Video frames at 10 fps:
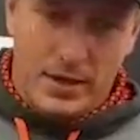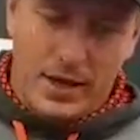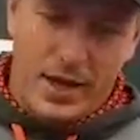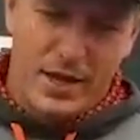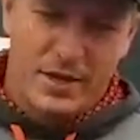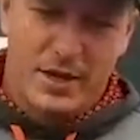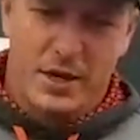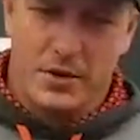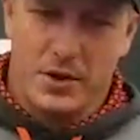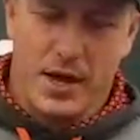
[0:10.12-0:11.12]

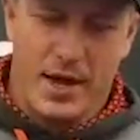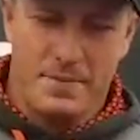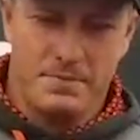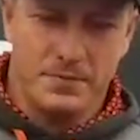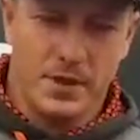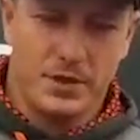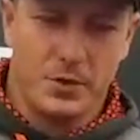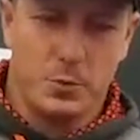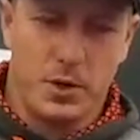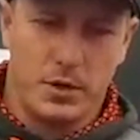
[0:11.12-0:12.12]
No, I
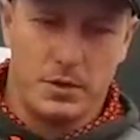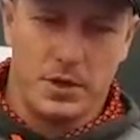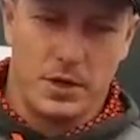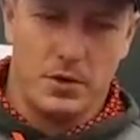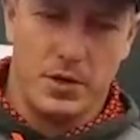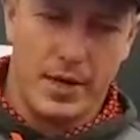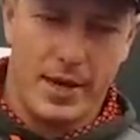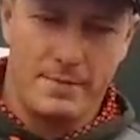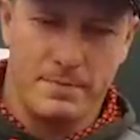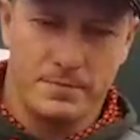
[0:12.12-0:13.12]
thought we,
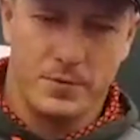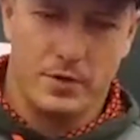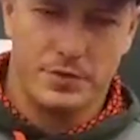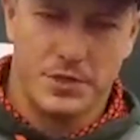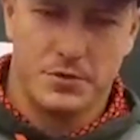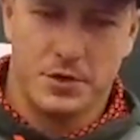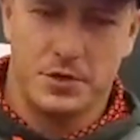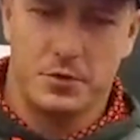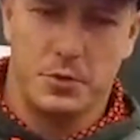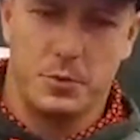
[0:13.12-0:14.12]
obviously tried to
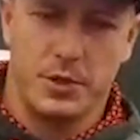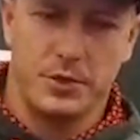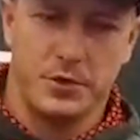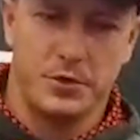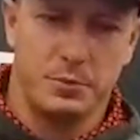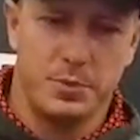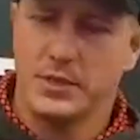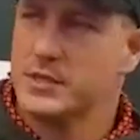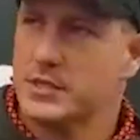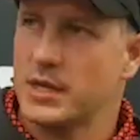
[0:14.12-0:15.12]
do what we do
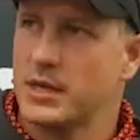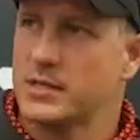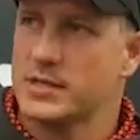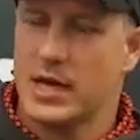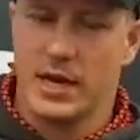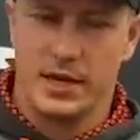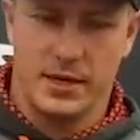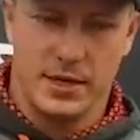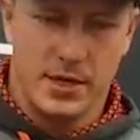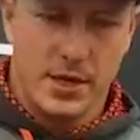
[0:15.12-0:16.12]
best at the start,
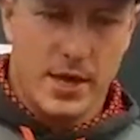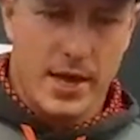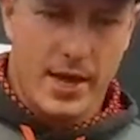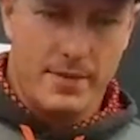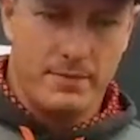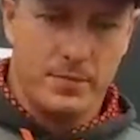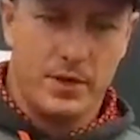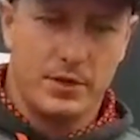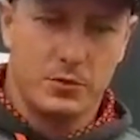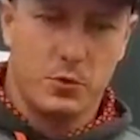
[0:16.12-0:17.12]

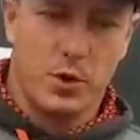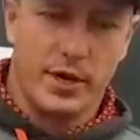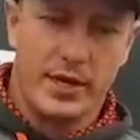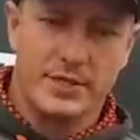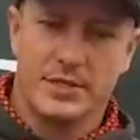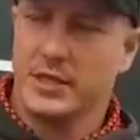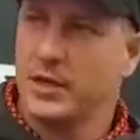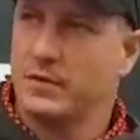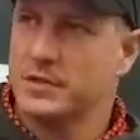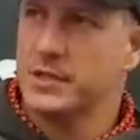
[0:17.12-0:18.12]
and in quite gusty,
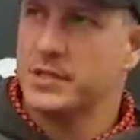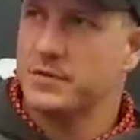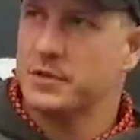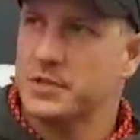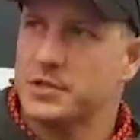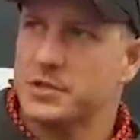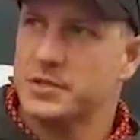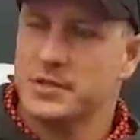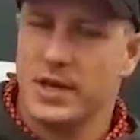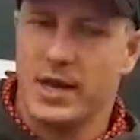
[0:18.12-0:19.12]
obviously tough
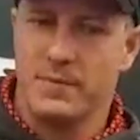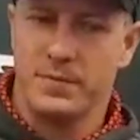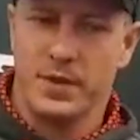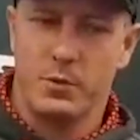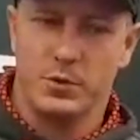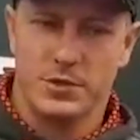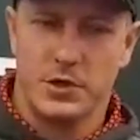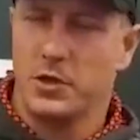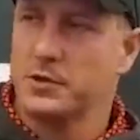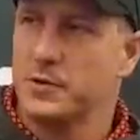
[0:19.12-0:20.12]
conditions. It wasn't
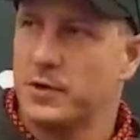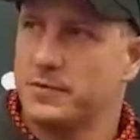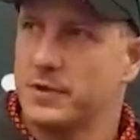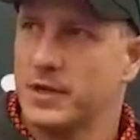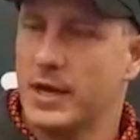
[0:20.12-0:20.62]
a lot to offer.